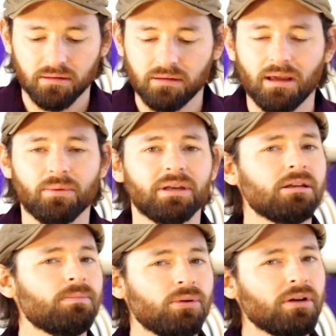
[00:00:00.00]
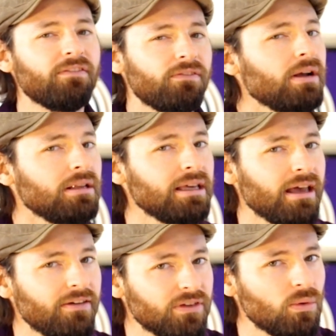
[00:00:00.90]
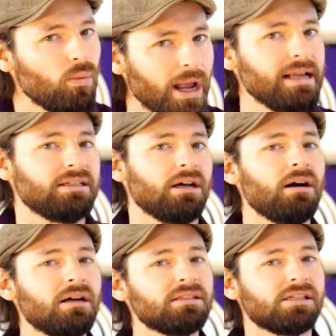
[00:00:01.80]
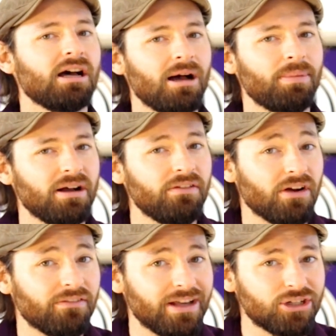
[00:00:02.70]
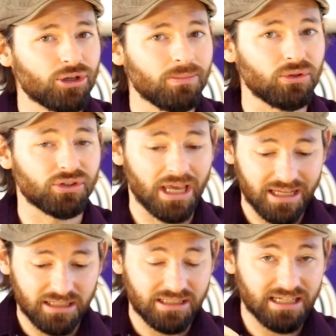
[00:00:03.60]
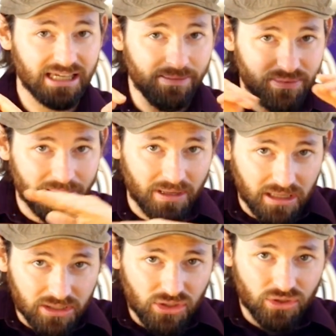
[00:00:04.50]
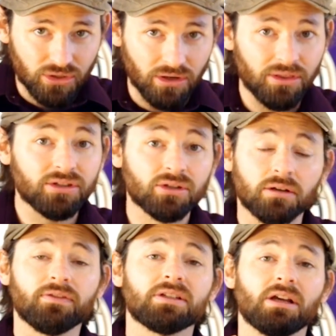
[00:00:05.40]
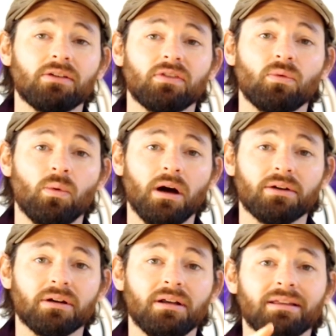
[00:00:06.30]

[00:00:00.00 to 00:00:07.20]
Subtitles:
Now we need to put a fairly heavy weight on top of our vegetables to keep them under the surface of the water.